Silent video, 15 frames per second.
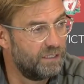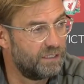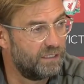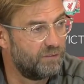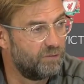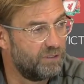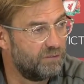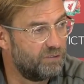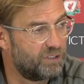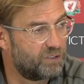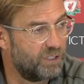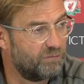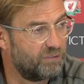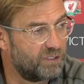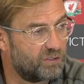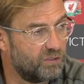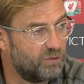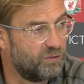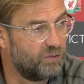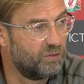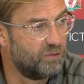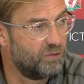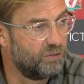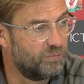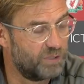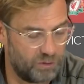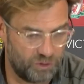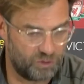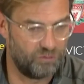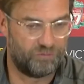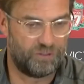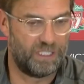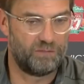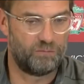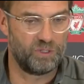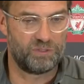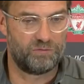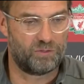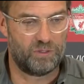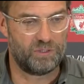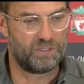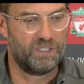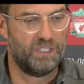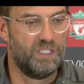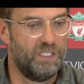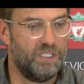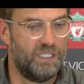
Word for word: And then we, we travel to, because so far it was, of course,